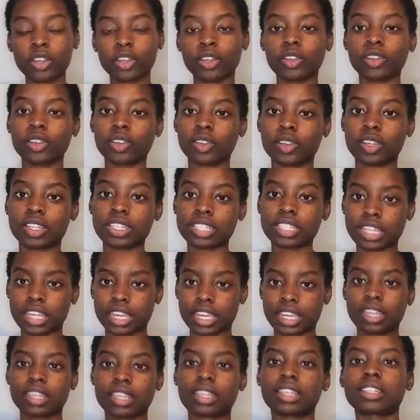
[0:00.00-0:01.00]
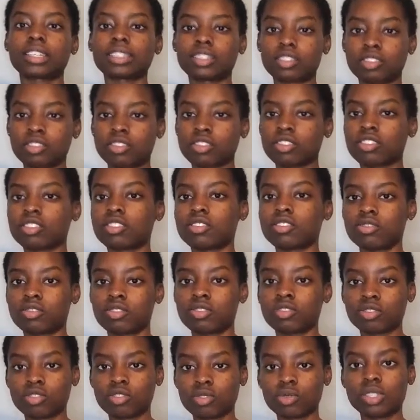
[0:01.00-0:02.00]
You know, it's like a
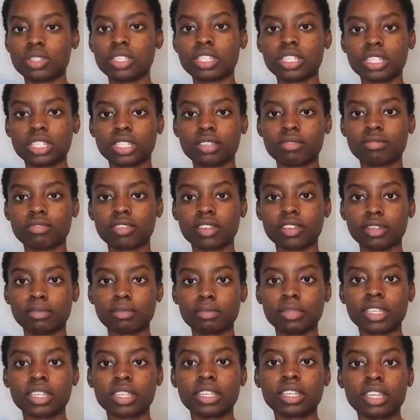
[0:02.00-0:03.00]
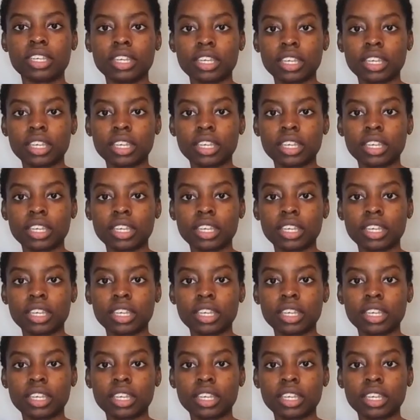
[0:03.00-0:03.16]
little two seats in front of me,